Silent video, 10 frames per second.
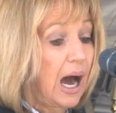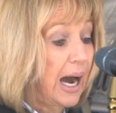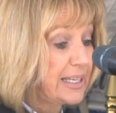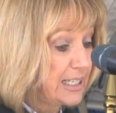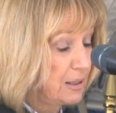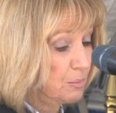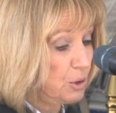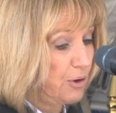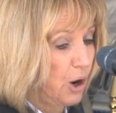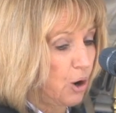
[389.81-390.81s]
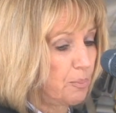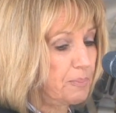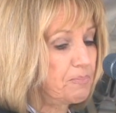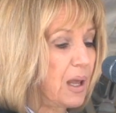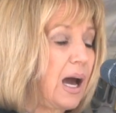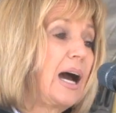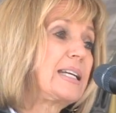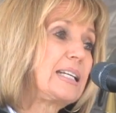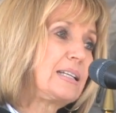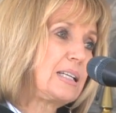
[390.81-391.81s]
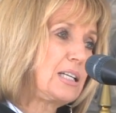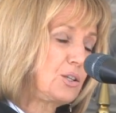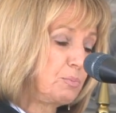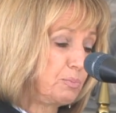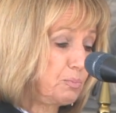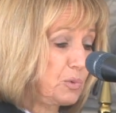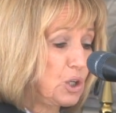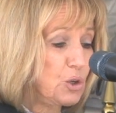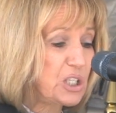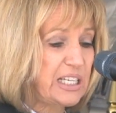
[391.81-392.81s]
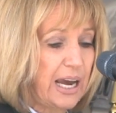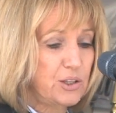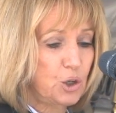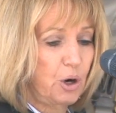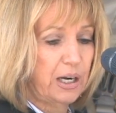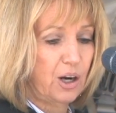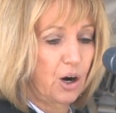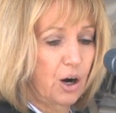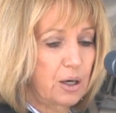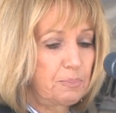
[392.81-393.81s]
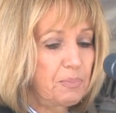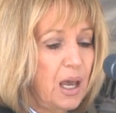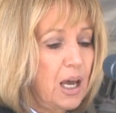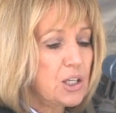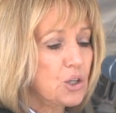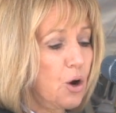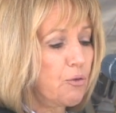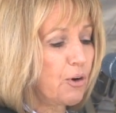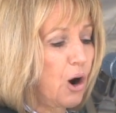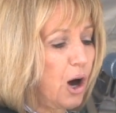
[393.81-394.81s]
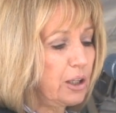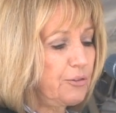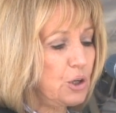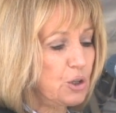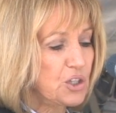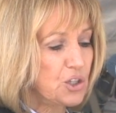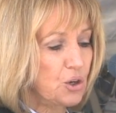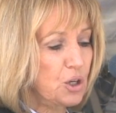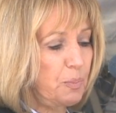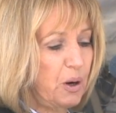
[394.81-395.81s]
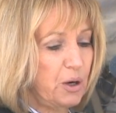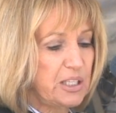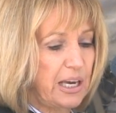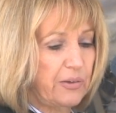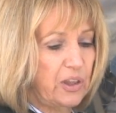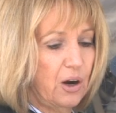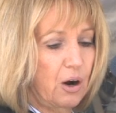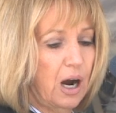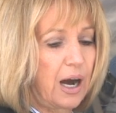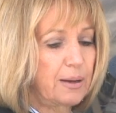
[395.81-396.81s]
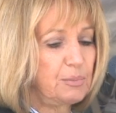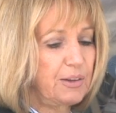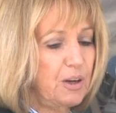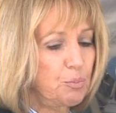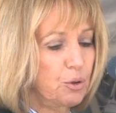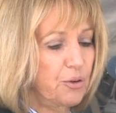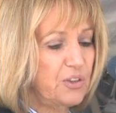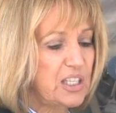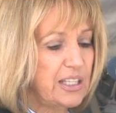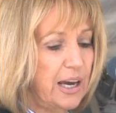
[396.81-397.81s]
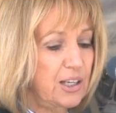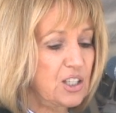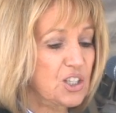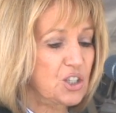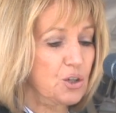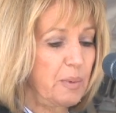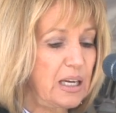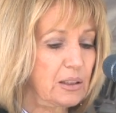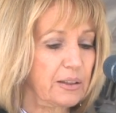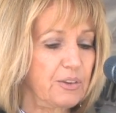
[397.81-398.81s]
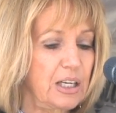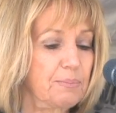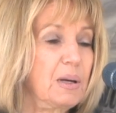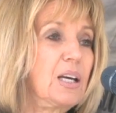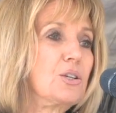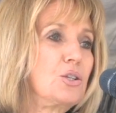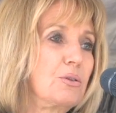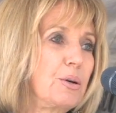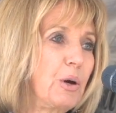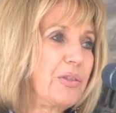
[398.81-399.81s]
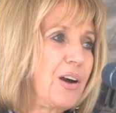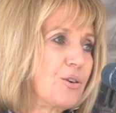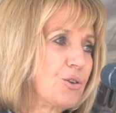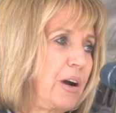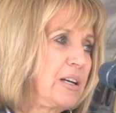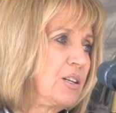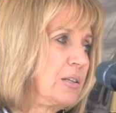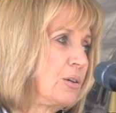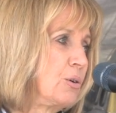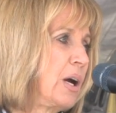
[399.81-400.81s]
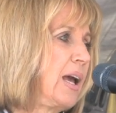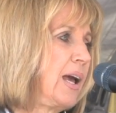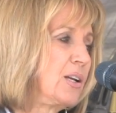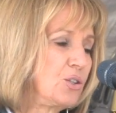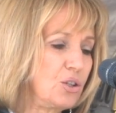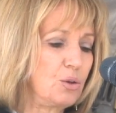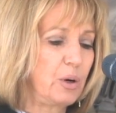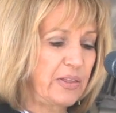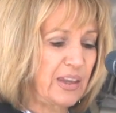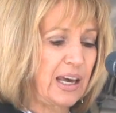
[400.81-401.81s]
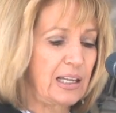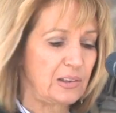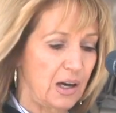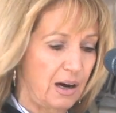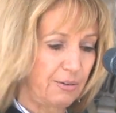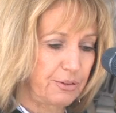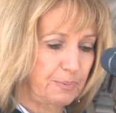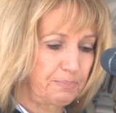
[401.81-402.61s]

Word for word: I didn't move home. I didn't need to use dad's credit card. So, for all of you concerned parents out there, I'm living proof that scientists do make a living doing what they are trained to do and do what they love.